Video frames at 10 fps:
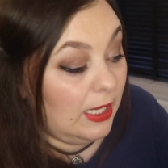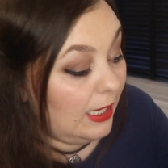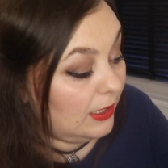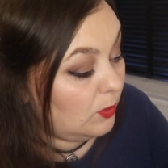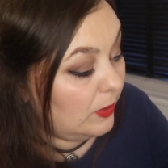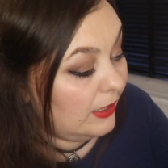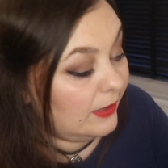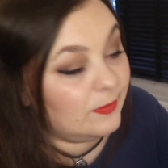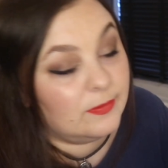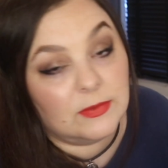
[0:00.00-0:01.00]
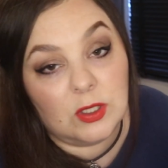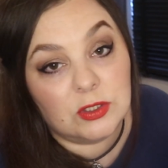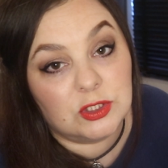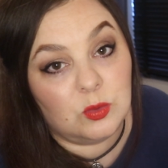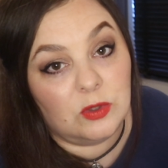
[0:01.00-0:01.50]
Anyway,
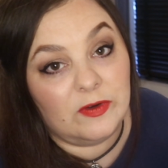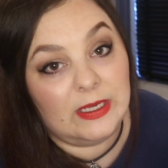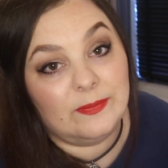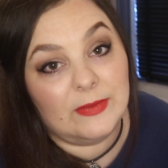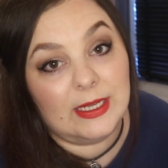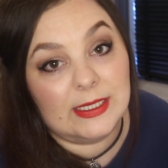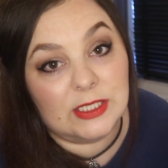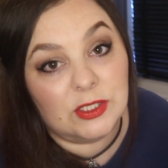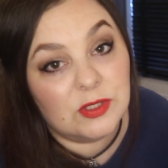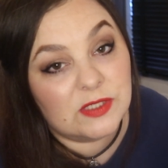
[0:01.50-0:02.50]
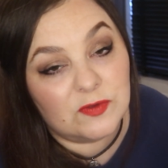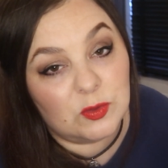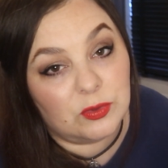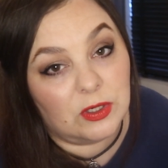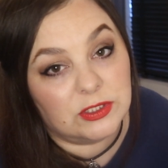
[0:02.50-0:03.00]
not to worry, it's a useful
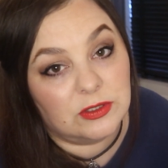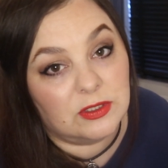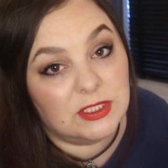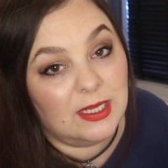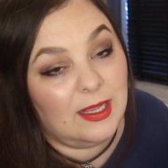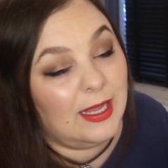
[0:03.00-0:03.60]
product.